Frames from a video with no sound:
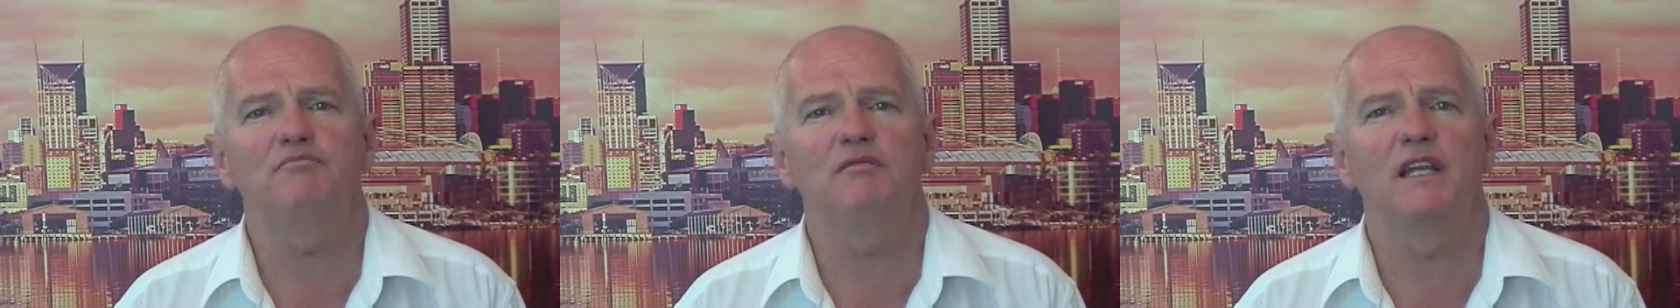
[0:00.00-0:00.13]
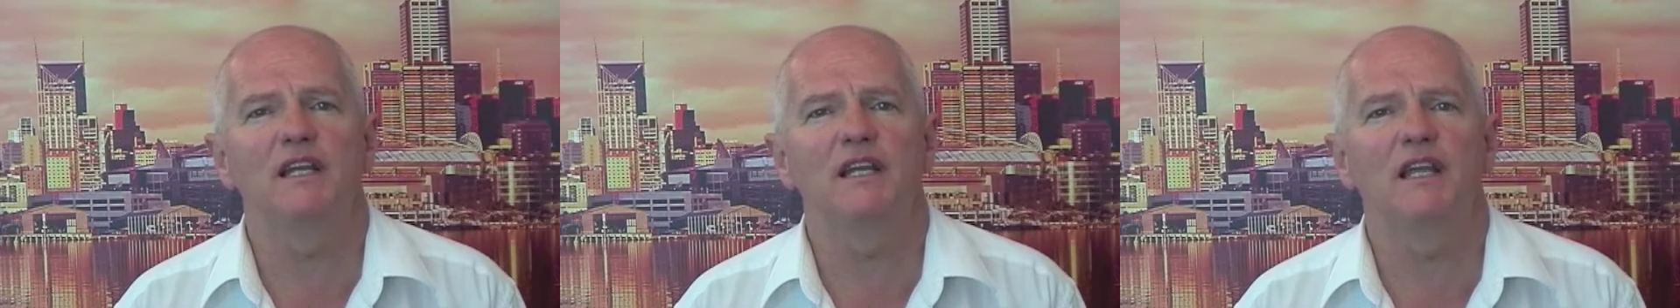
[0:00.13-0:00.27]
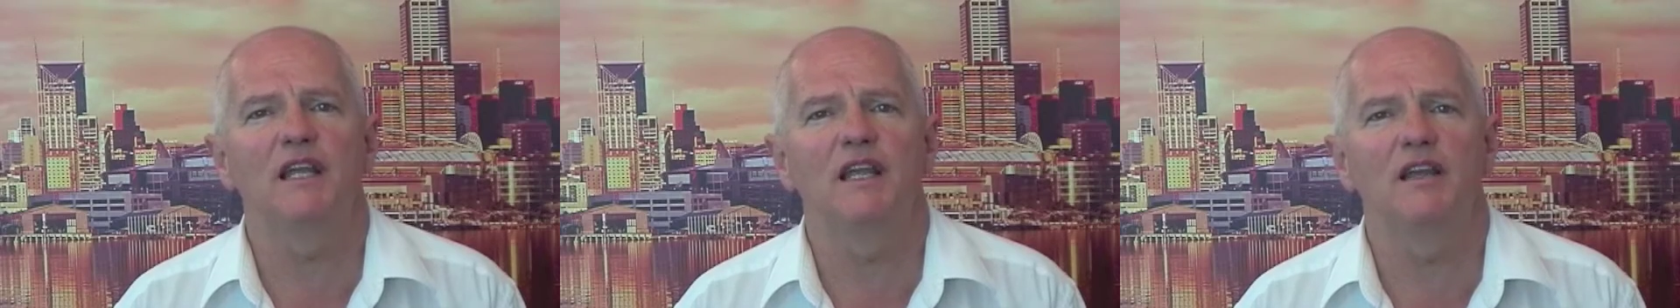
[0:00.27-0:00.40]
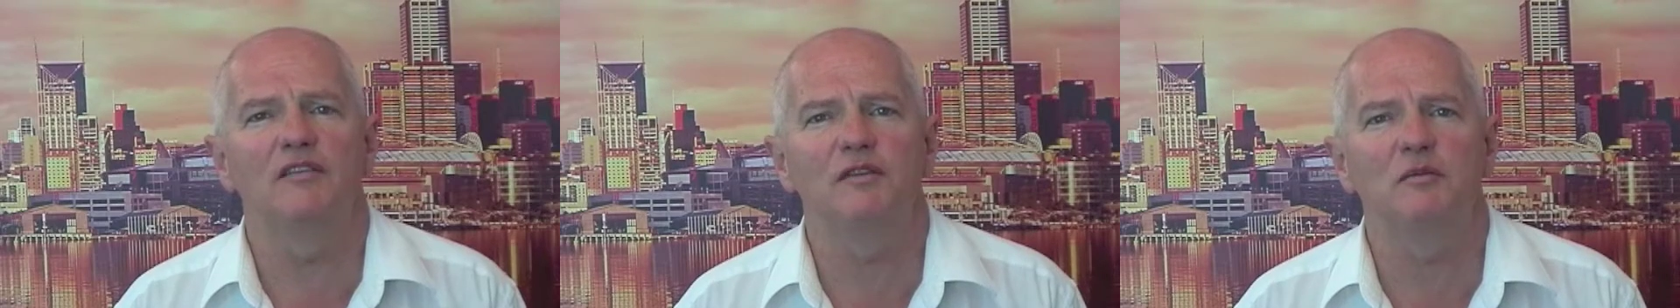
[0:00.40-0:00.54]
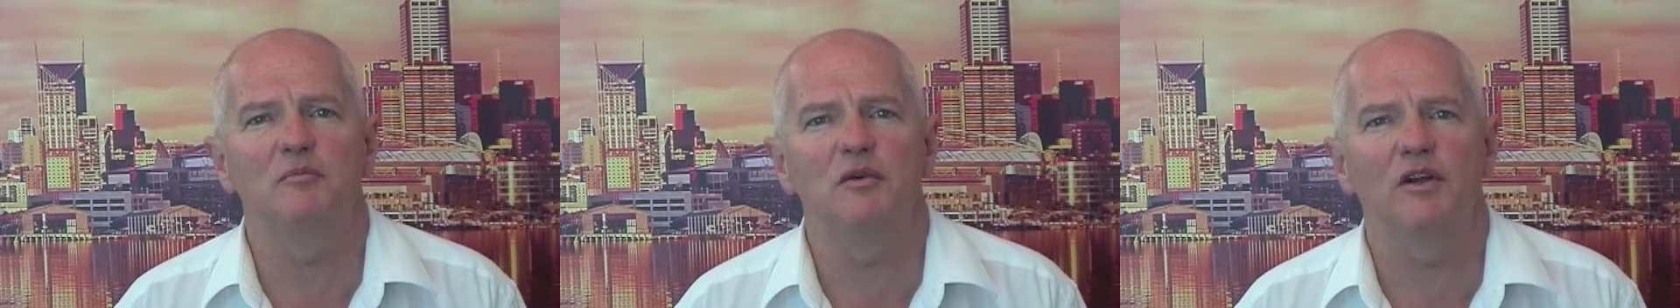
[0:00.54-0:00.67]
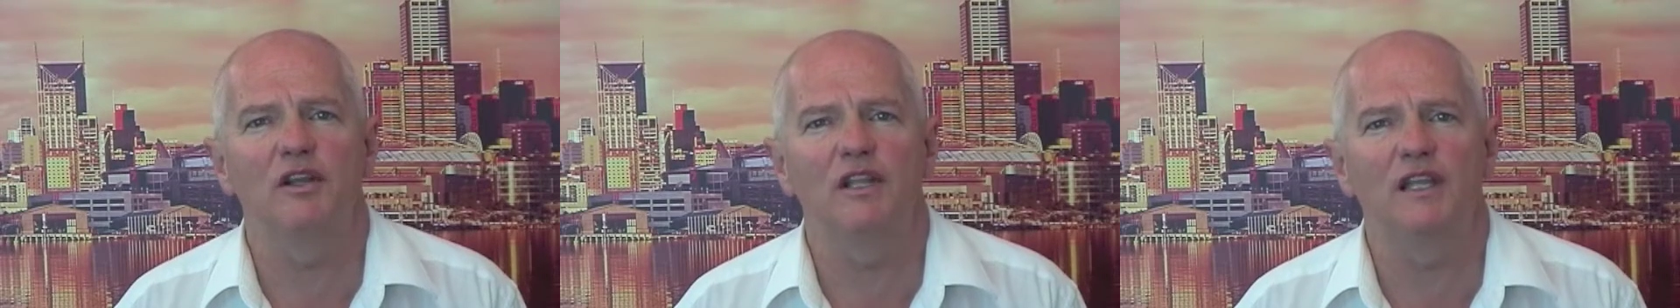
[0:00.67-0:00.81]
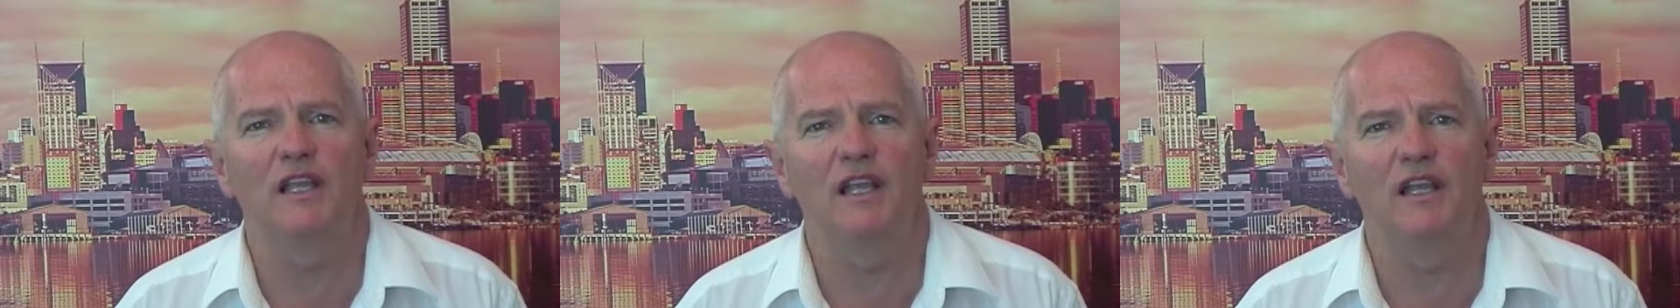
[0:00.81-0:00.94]
making
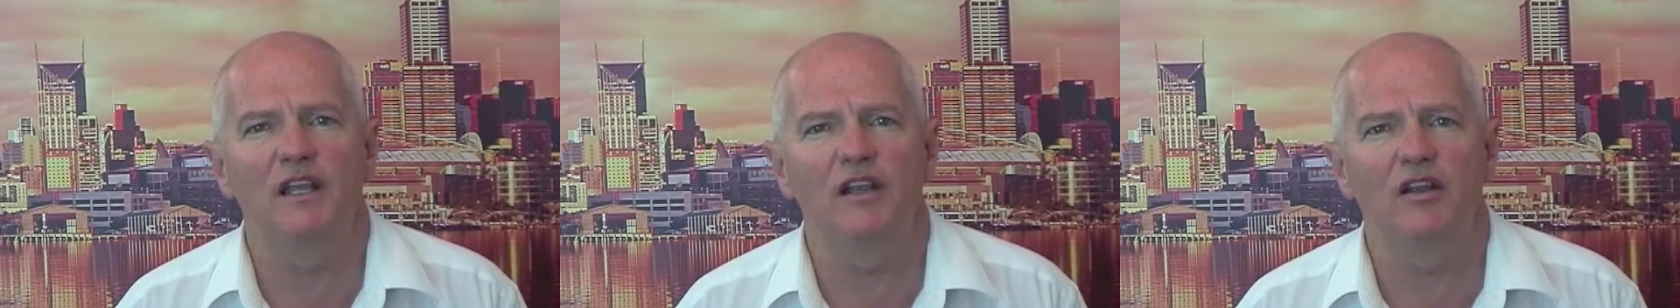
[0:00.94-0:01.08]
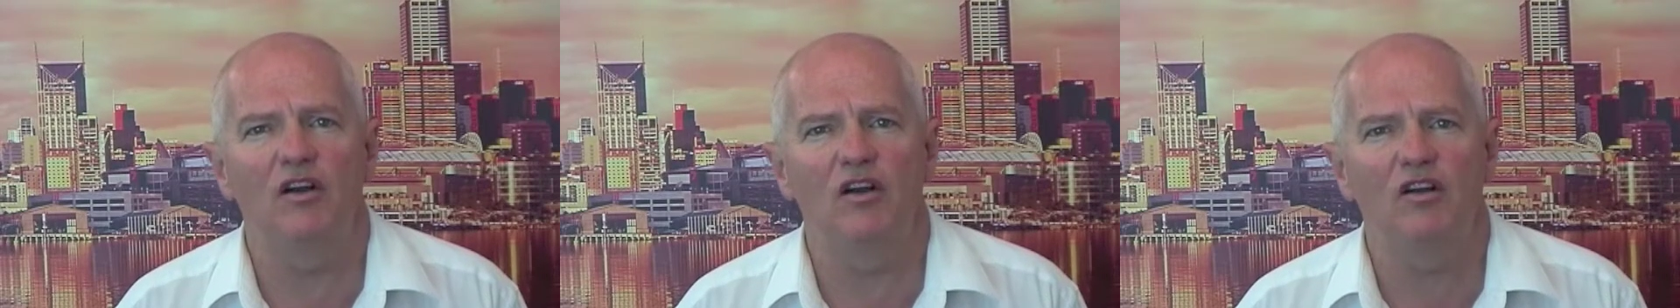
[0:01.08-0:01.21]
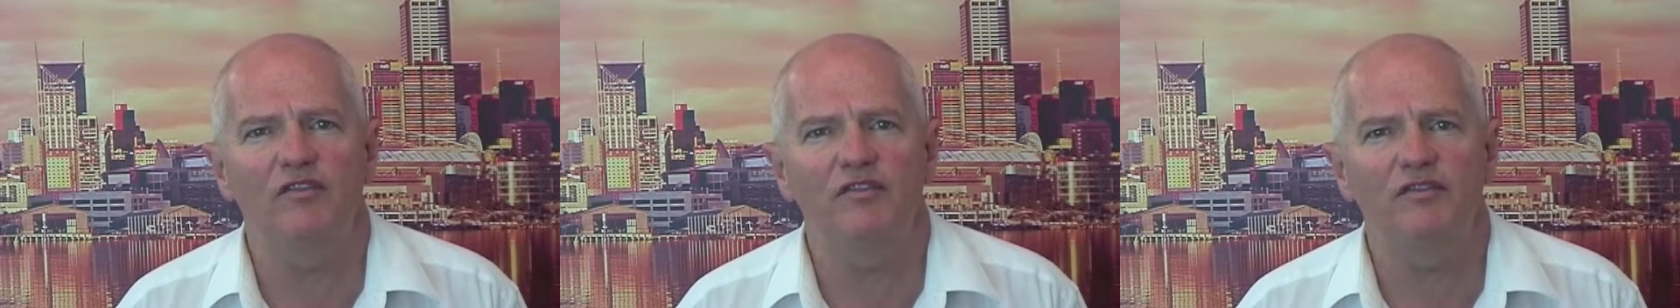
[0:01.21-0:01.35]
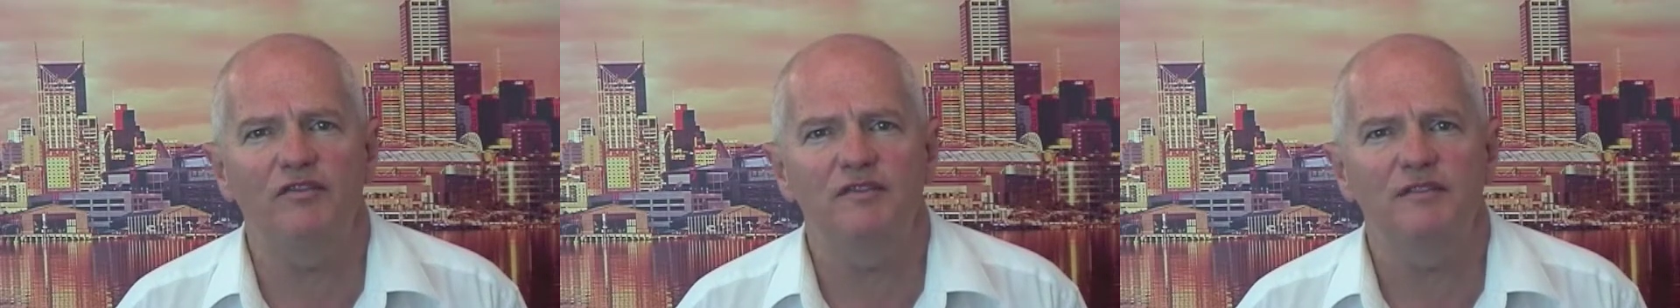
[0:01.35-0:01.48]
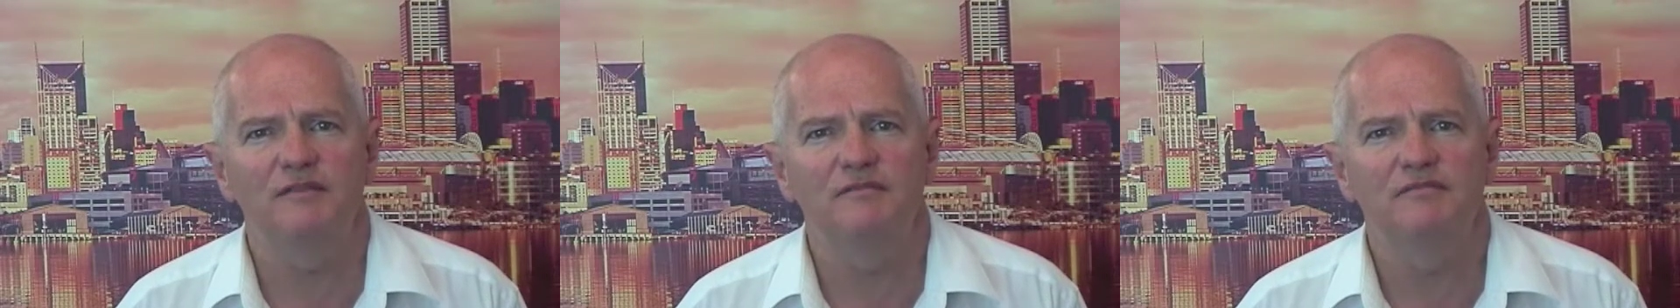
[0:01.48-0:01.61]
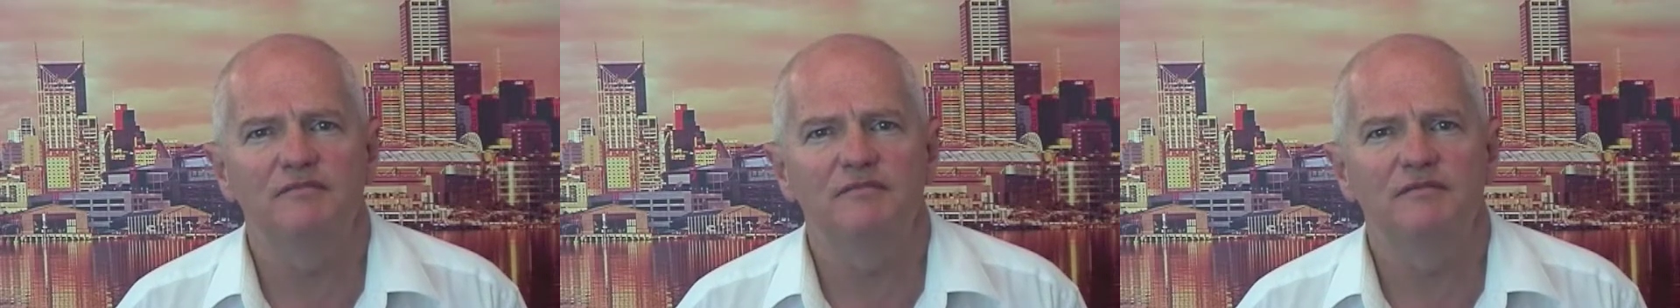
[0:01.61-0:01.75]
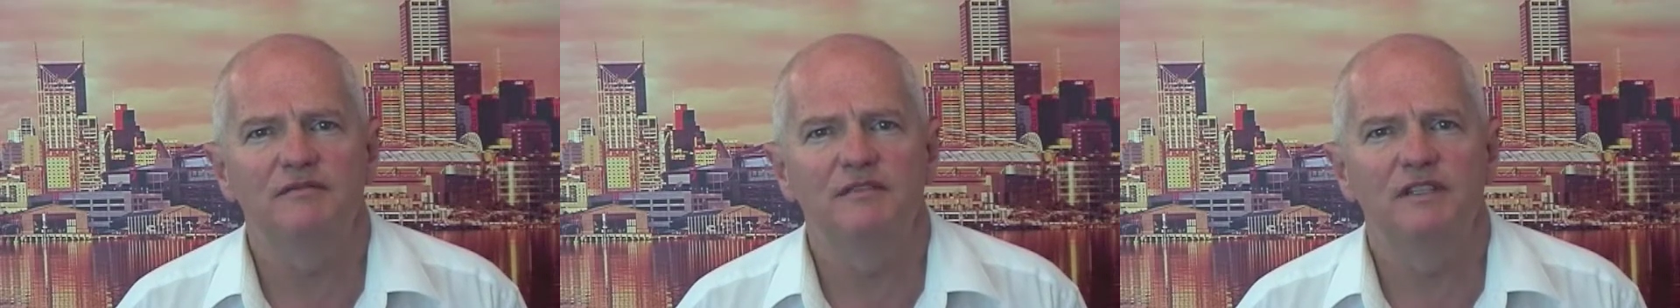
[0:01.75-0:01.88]
everybody get
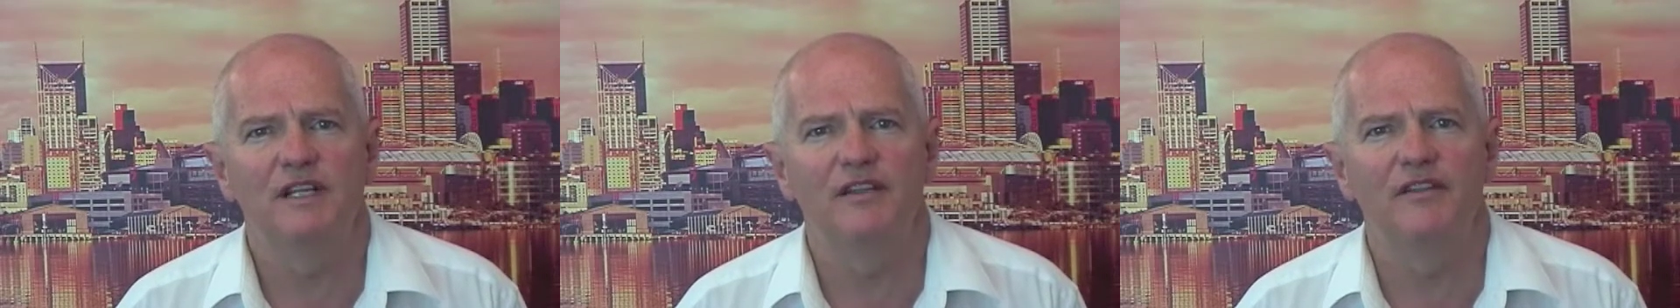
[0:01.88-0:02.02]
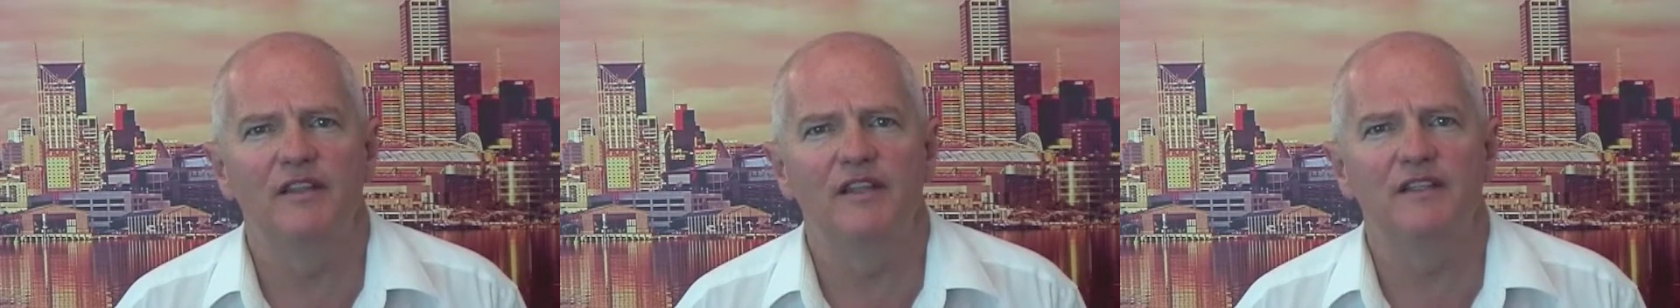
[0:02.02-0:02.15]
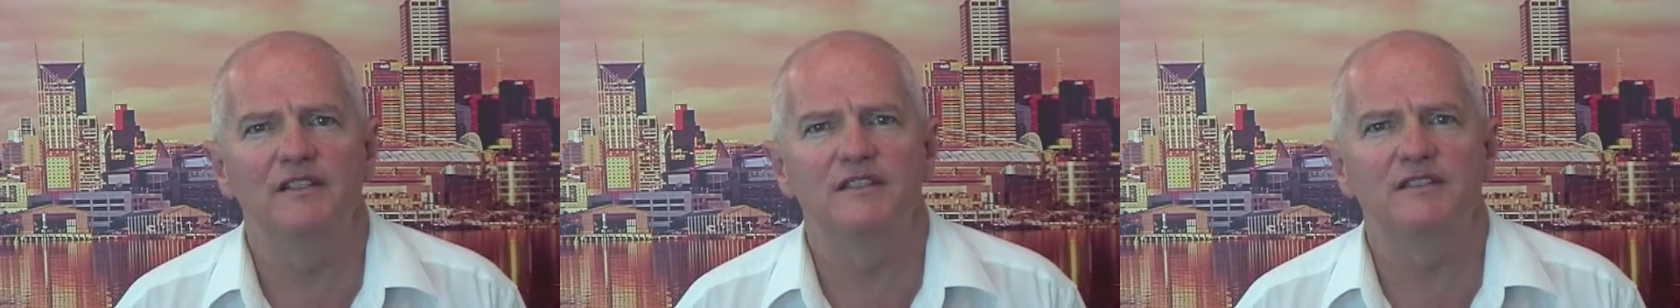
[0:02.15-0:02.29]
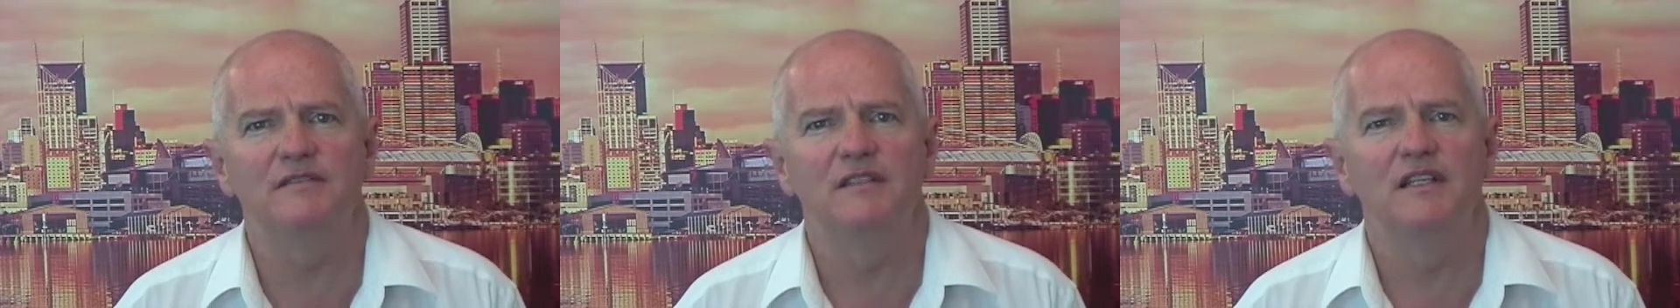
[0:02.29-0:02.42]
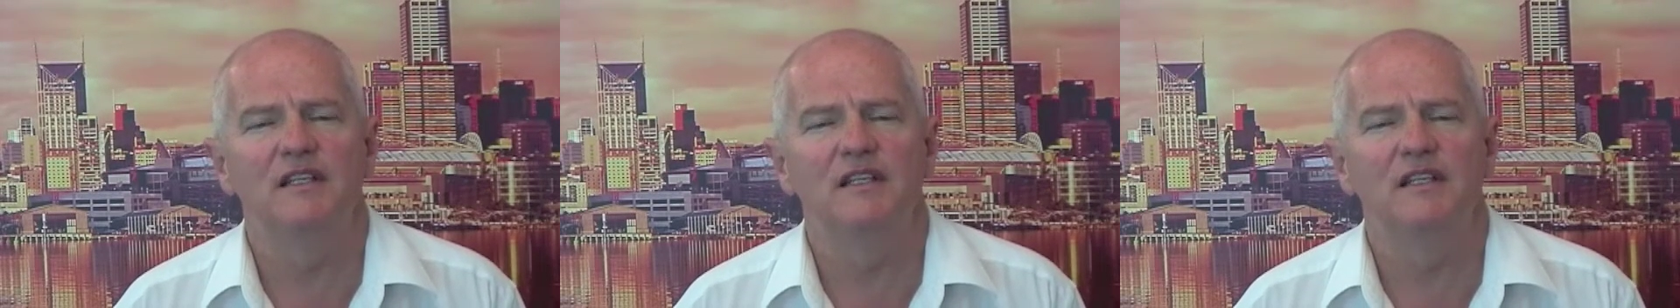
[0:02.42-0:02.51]
off, and then